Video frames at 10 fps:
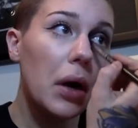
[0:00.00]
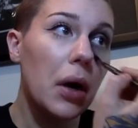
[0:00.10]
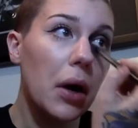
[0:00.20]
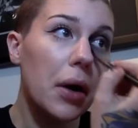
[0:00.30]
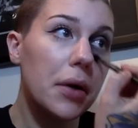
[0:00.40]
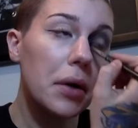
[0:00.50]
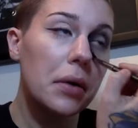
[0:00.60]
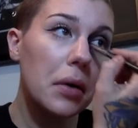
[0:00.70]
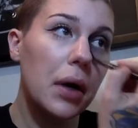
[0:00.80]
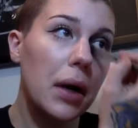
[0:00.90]
hard,
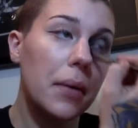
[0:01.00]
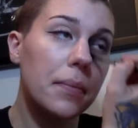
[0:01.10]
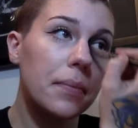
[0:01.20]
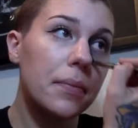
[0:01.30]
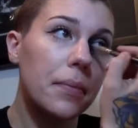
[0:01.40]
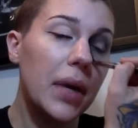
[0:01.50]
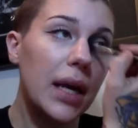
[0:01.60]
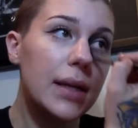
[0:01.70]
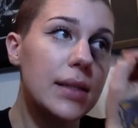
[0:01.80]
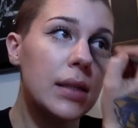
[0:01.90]

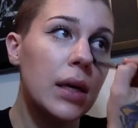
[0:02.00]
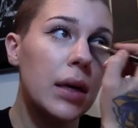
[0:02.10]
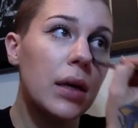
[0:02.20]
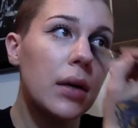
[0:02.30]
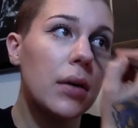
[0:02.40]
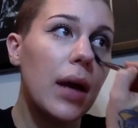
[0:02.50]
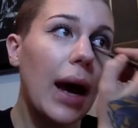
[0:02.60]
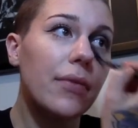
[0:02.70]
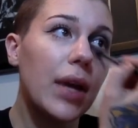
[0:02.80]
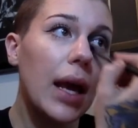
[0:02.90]
because
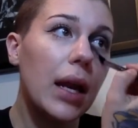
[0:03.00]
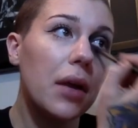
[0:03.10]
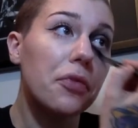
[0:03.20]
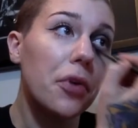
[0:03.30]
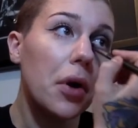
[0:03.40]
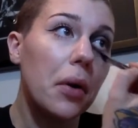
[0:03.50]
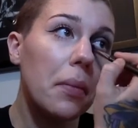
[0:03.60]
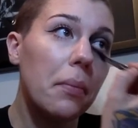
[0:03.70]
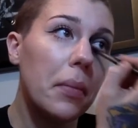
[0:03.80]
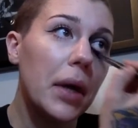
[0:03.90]
advocating for
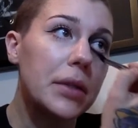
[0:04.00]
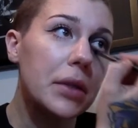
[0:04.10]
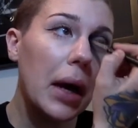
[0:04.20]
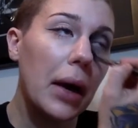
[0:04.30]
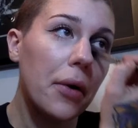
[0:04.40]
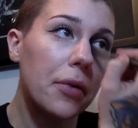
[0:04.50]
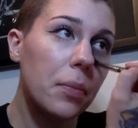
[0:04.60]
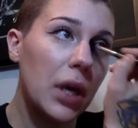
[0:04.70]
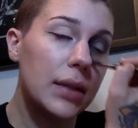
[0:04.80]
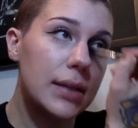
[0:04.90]
mental health
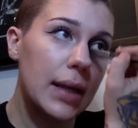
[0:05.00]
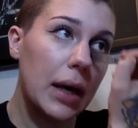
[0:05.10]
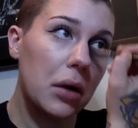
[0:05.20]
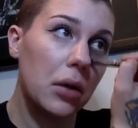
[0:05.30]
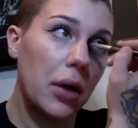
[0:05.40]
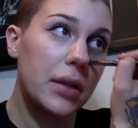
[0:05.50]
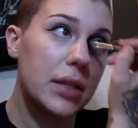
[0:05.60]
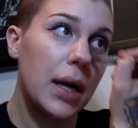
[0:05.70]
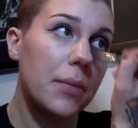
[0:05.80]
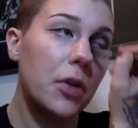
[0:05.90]
means that a lot of the
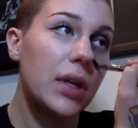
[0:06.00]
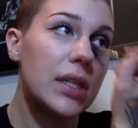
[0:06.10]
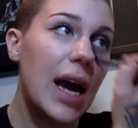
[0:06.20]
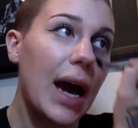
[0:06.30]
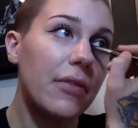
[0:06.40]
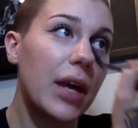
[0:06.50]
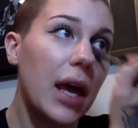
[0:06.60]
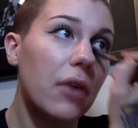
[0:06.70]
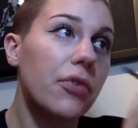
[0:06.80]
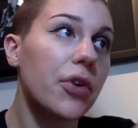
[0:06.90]
time you need to
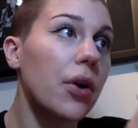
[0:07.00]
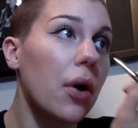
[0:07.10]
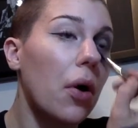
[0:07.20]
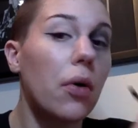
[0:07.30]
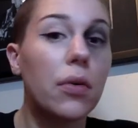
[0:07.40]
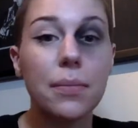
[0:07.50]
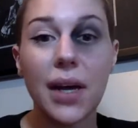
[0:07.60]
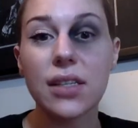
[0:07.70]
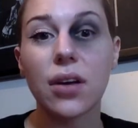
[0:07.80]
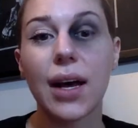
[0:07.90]
advocate for your own
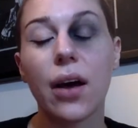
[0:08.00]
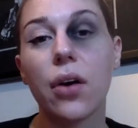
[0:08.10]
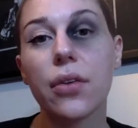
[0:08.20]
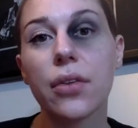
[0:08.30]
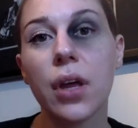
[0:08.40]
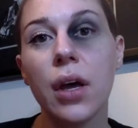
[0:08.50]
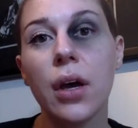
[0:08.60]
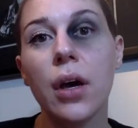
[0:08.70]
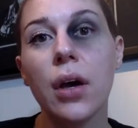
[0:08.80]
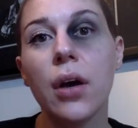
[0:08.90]
mental health
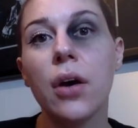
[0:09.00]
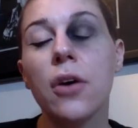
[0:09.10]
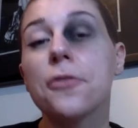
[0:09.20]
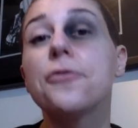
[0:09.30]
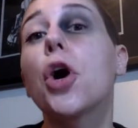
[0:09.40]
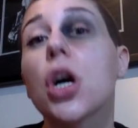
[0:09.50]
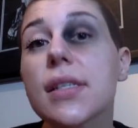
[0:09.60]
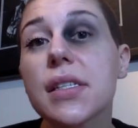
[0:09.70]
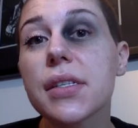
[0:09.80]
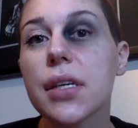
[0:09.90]

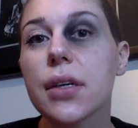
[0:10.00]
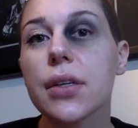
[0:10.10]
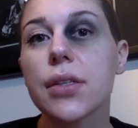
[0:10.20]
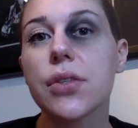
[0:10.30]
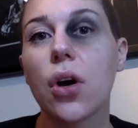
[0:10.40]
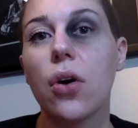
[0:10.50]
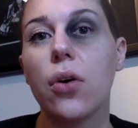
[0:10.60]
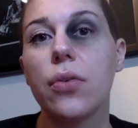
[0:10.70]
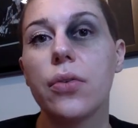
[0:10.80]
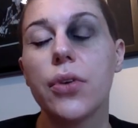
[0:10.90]
first.
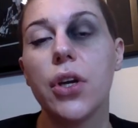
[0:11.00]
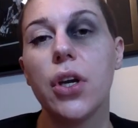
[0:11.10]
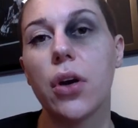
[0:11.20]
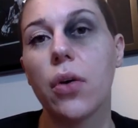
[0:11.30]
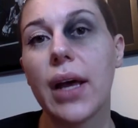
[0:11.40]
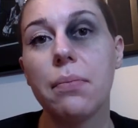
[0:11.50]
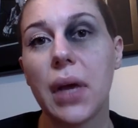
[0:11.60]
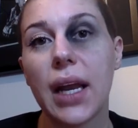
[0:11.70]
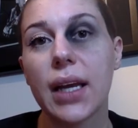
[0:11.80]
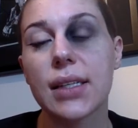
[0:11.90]
So,
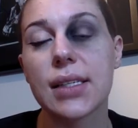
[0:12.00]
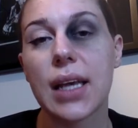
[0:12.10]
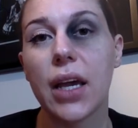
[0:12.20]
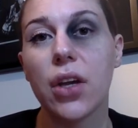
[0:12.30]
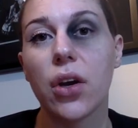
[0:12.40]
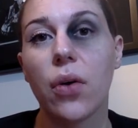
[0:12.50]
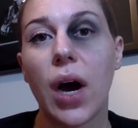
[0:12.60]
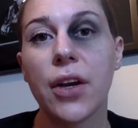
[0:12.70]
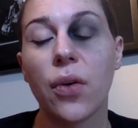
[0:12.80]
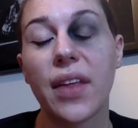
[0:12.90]
admitting and saying,
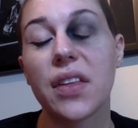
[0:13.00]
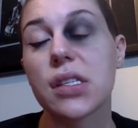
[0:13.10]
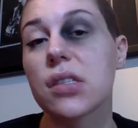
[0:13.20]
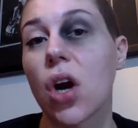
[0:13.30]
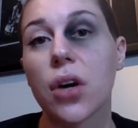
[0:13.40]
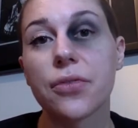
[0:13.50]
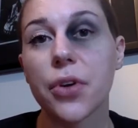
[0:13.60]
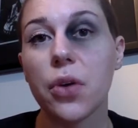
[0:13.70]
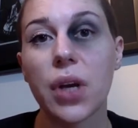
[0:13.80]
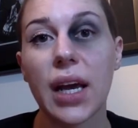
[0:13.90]
I know that this is hard for
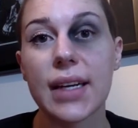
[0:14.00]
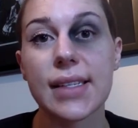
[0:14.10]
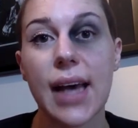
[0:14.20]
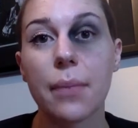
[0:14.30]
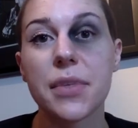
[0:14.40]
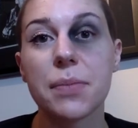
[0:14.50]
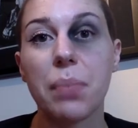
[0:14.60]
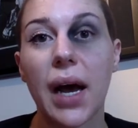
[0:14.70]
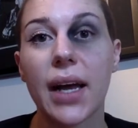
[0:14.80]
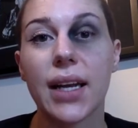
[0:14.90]
you to accept, but